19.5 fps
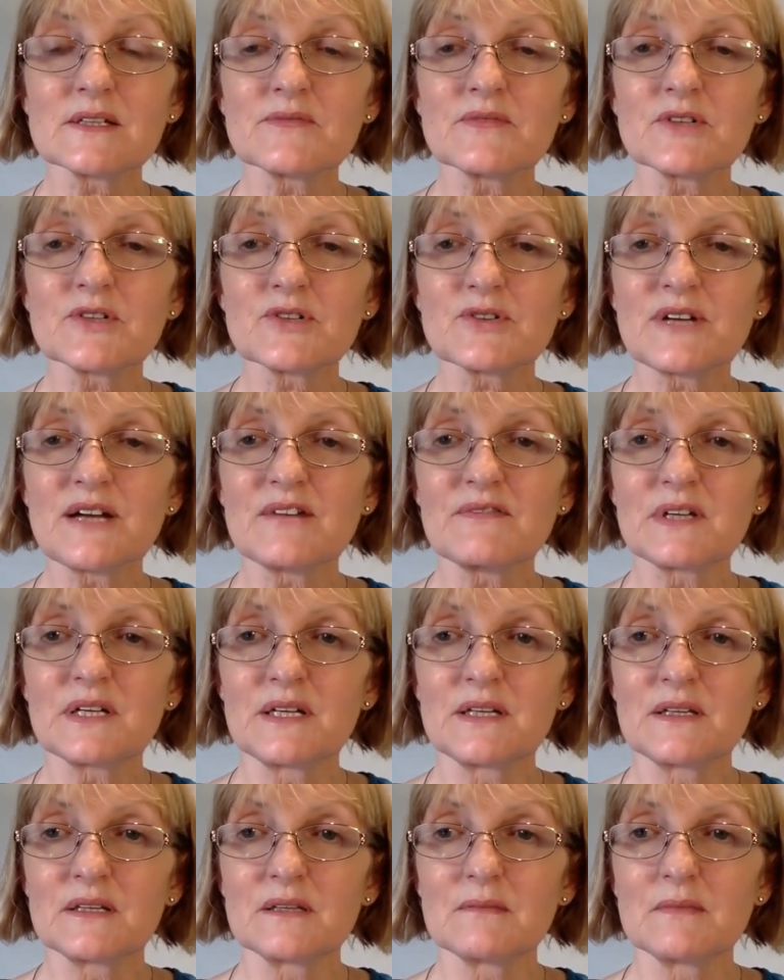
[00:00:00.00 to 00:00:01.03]
of the
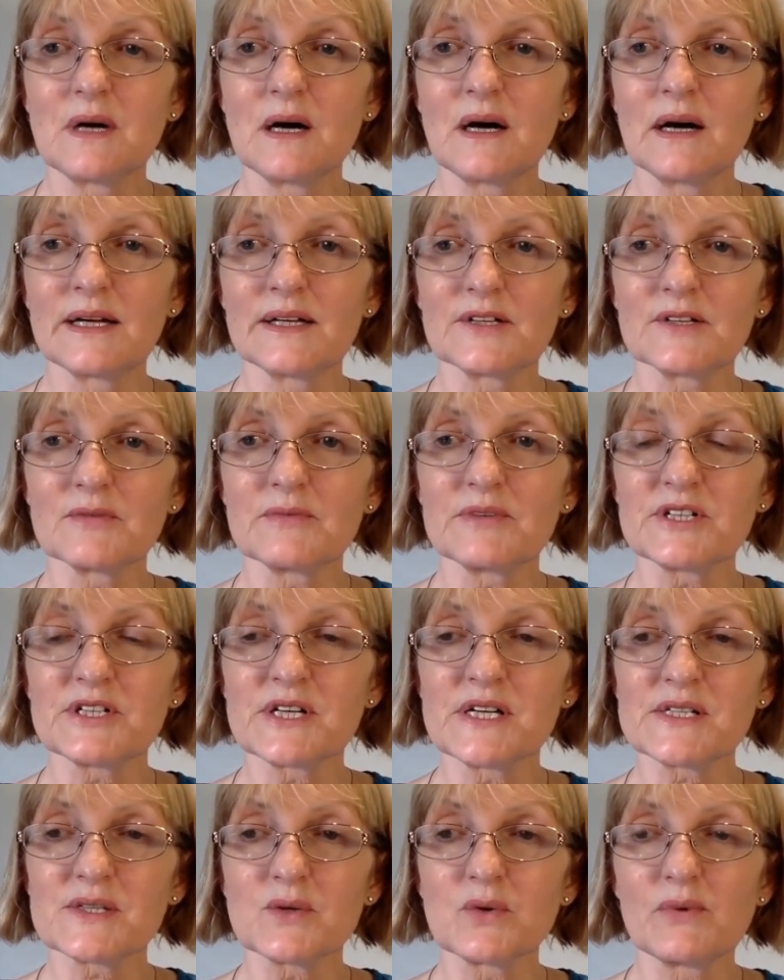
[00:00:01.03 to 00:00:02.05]
traffic in the mind, which
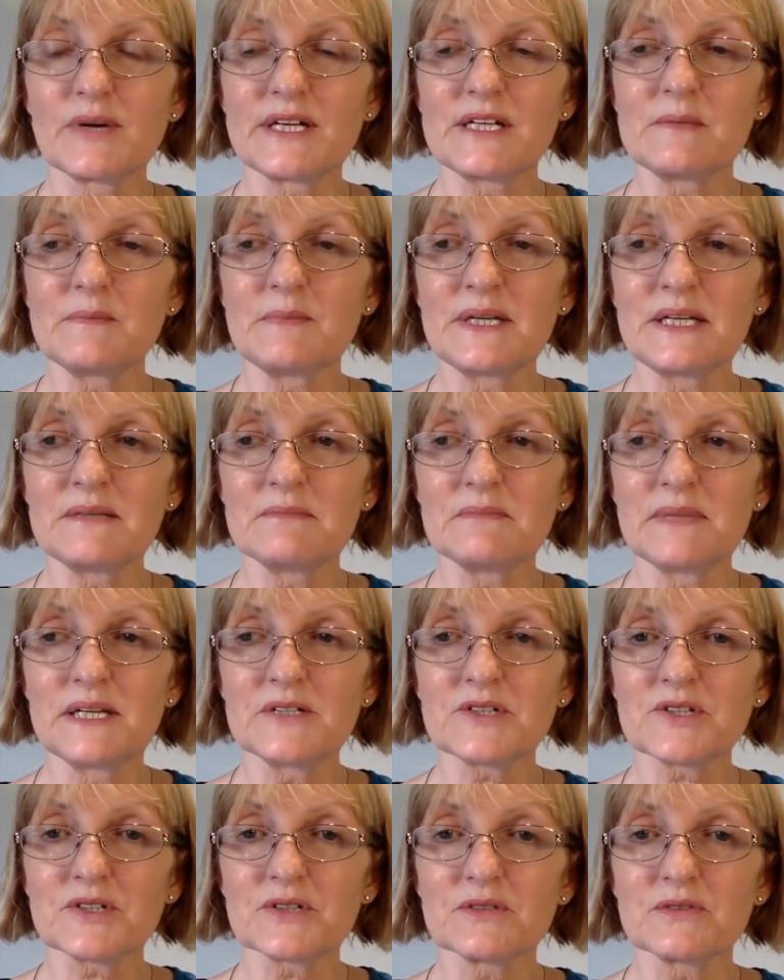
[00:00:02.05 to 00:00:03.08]
has already been
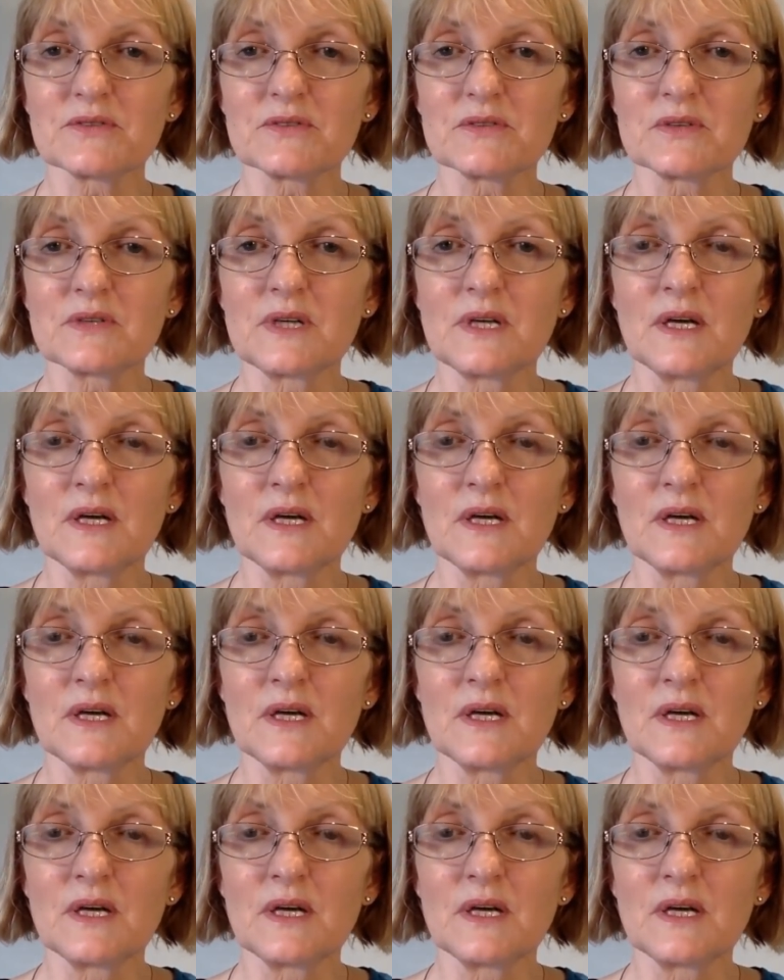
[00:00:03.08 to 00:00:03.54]
mentioned,